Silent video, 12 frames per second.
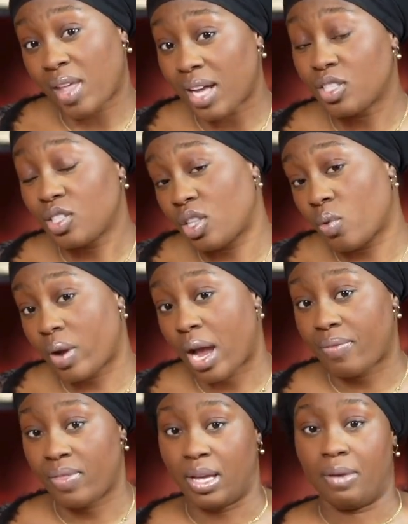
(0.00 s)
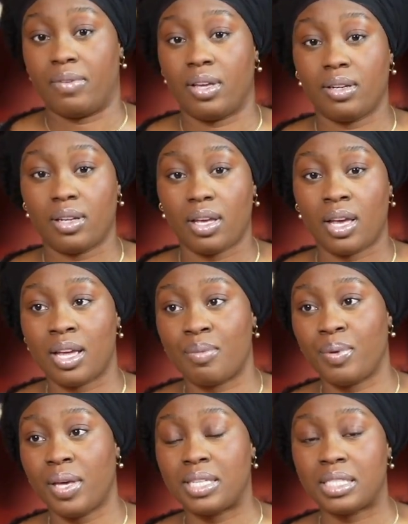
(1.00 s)
That's just the way I think of it. And
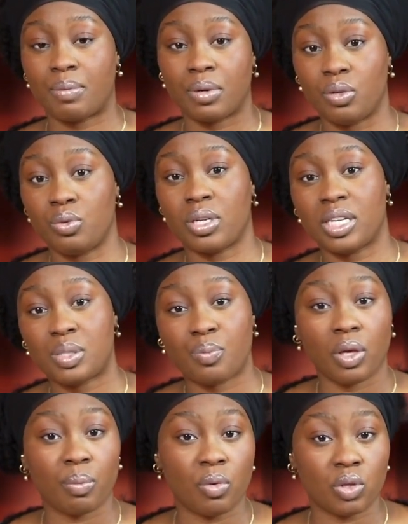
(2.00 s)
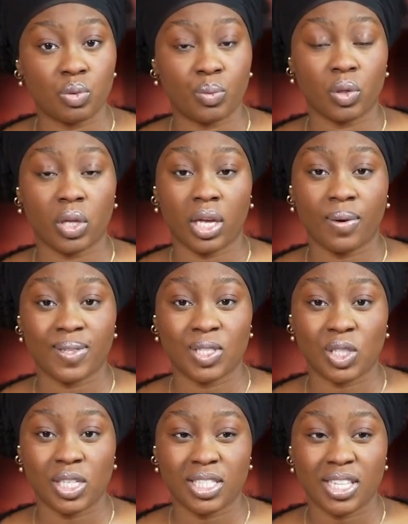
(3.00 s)
being someone who does speak multiple
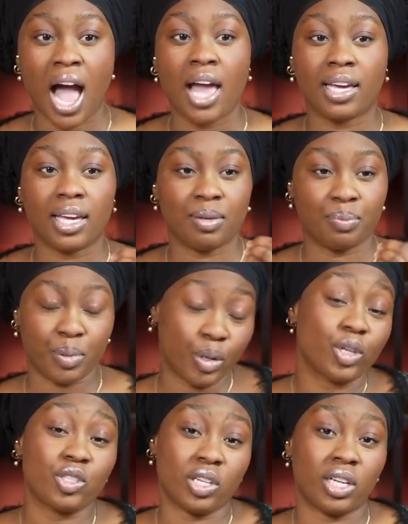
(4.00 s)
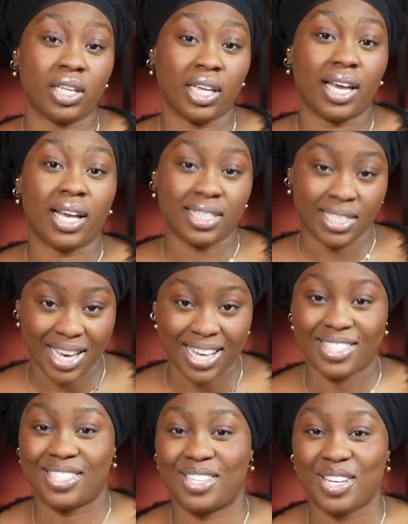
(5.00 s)
languages, I can personally
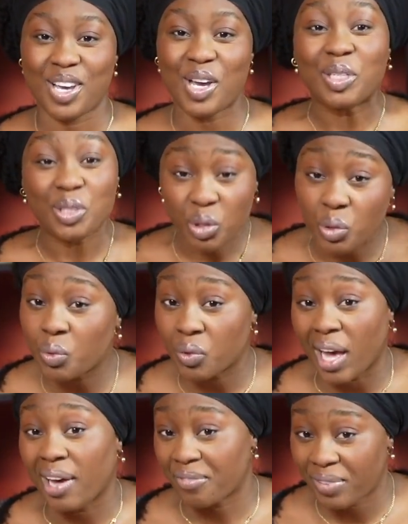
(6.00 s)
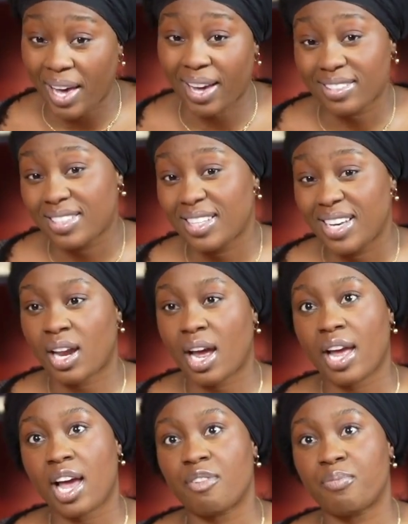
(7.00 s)
attest to that fact, that I
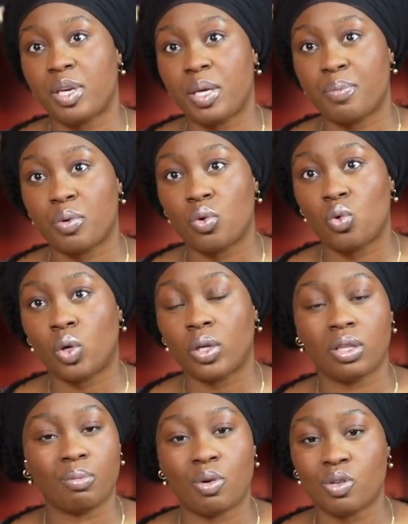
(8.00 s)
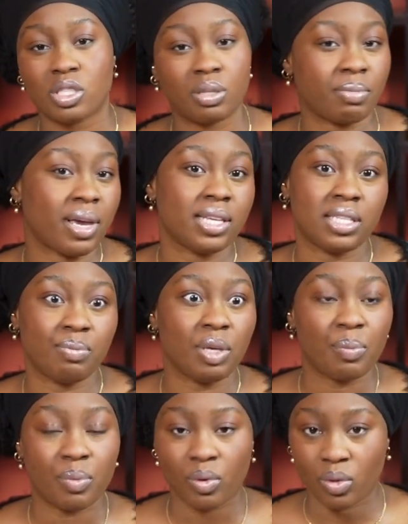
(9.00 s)
have people who are the most amazing
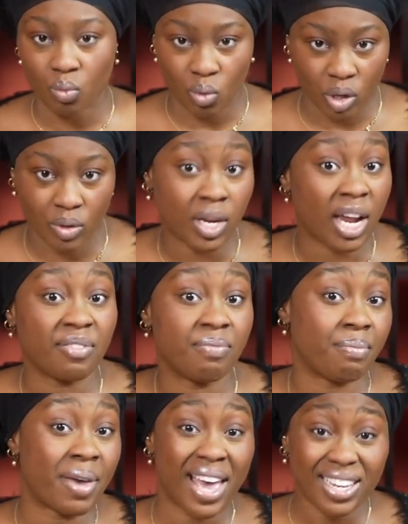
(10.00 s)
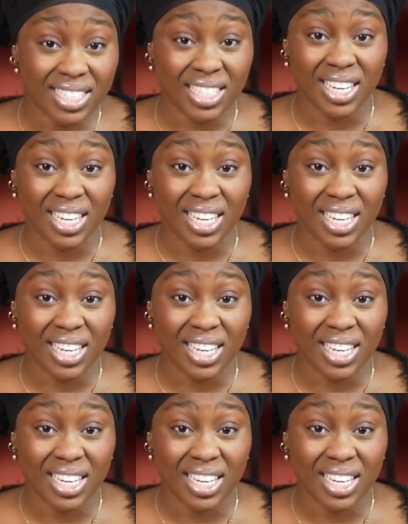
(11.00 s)
people in the world that I've met,